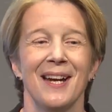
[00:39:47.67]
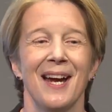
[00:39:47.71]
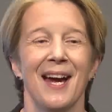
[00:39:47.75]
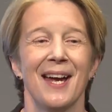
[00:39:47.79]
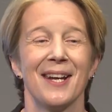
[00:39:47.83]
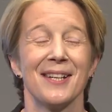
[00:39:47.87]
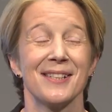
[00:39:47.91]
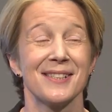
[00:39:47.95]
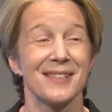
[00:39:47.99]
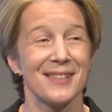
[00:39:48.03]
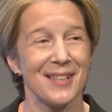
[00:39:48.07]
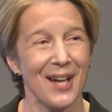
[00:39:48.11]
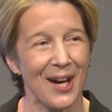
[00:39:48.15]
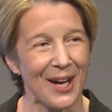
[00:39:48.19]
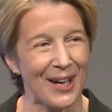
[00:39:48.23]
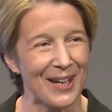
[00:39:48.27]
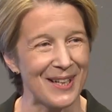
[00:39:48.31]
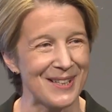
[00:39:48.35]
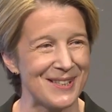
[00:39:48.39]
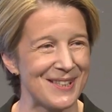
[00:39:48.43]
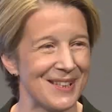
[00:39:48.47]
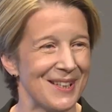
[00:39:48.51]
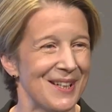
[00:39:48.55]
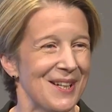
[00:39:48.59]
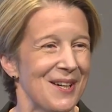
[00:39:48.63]
And
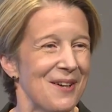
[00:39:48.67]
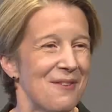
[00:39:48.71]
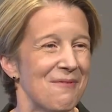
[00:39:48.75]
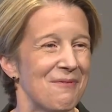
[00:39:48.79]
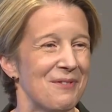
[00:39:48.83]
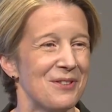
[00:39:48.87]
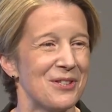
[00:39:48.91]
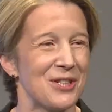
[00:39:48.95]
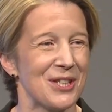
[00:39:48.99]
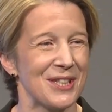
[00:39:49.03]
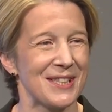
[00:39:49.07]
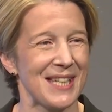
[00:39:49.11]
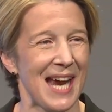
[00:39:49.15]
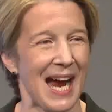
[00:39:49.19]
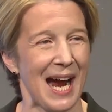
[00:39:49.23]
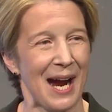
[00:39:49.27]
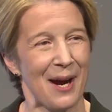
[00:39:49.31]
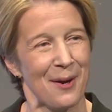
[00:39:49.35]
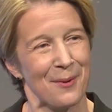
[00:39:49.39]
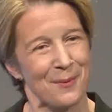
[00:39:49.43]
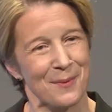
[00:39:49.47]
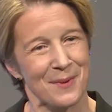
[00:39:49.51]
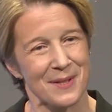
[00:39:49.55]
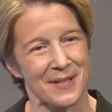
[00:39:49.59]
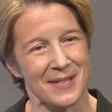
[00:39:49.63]
aside from just
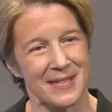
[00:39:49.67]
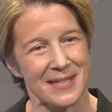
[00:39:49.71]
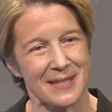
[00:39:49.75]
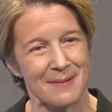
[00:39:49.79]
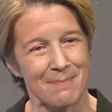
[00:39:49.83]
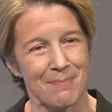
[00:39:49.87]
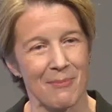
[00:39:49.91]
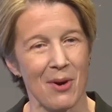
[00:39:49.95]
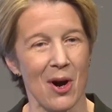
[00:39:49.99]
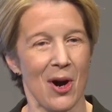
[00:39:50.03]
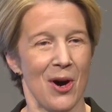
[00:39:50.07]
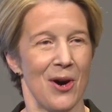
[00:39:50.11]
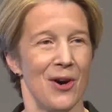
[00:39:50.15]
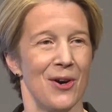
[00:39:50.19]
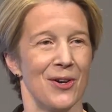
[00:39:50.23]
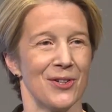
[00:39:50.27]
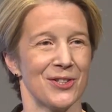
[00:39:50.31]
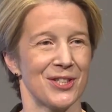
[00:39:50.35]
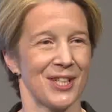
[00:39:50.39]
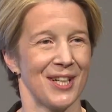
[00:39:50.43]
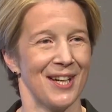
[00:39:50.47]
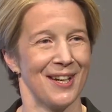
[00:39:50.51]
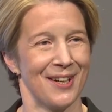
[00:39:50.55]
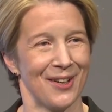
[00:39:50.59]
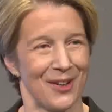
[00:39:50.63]
how
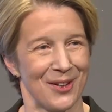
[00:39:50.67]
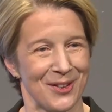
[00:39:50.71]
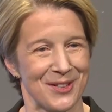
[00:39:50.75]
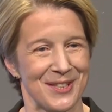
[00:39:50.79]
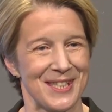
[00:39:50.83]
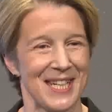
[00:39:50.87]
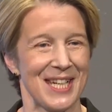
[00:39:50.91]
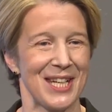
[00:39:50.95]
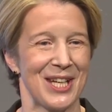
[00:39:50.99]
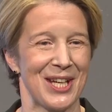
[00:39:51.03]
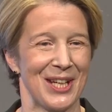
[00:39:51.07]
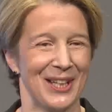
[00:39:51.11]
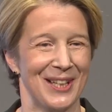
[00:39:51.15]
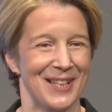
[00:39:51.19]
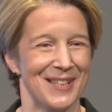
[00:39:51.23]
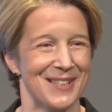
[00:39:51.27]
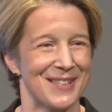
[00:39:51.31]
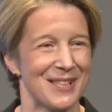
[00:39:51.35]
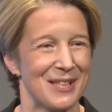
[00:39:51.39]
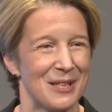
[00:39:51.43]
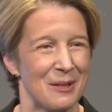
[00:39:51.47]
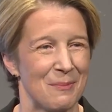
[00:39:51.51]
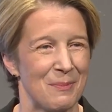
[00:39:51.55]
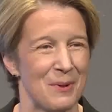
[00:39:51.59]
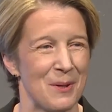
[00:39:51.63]
smart and
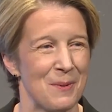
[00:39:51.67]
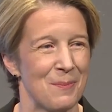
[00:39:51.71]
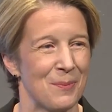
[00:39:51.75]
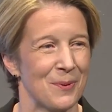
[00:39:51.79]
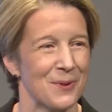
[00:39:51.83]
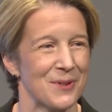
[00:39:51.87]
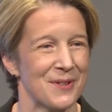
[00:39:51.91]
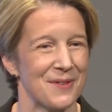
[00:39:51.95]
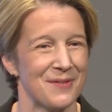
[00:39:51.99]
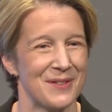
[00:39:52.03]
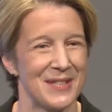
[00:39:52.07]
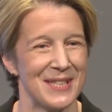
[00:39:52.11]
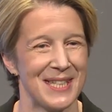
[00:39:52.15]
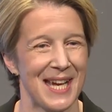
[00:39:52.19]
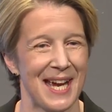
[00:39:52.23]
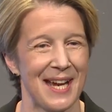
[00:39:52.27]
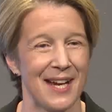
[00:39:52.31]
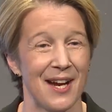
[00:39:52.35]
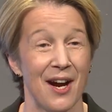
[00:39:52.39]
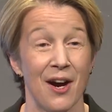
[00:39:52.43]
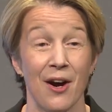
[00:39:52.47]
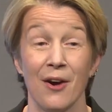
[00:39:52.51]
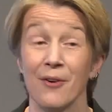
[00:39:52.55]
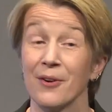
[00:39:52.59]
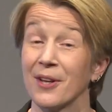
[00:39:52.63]
articulate the pupils of today
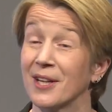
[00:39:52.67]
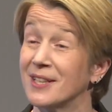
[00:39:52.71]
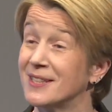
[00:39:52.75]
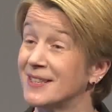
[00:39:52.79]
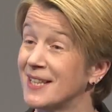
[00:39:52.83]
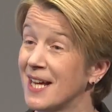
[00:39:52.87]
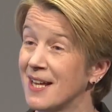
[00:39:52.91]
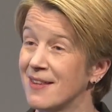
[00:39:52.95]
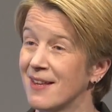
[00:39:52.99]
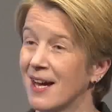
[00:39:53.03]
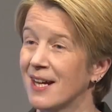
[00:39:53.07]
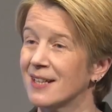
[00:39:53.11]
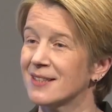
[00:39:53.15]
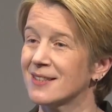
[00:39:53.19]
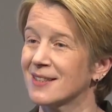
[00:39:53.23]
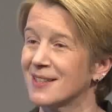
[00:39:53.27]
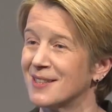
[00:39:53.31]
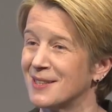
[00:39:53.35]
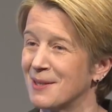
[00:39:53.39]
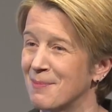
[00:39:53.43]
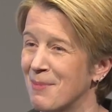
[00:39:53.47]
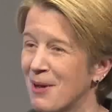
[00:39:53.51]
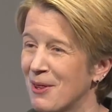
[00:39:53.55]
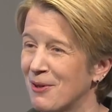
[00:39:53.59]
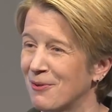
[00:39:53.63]
are, and I say that
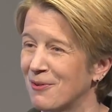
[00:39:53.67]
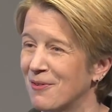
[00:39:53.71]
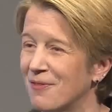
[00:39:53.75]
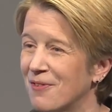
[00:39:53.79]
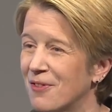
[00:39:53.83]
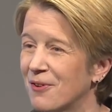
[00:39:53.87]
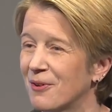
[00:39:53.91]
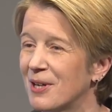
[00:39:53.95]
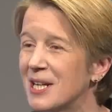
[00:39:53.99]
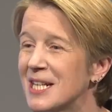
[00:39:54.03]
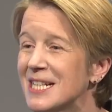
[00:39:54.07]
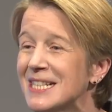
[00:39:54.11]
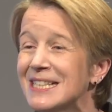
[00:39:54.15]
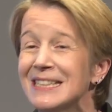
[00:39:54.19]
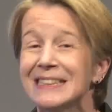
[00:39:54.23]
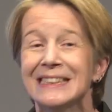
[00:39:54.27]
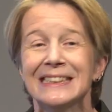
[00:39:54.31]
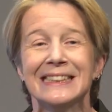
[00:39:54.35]
as a mother of three,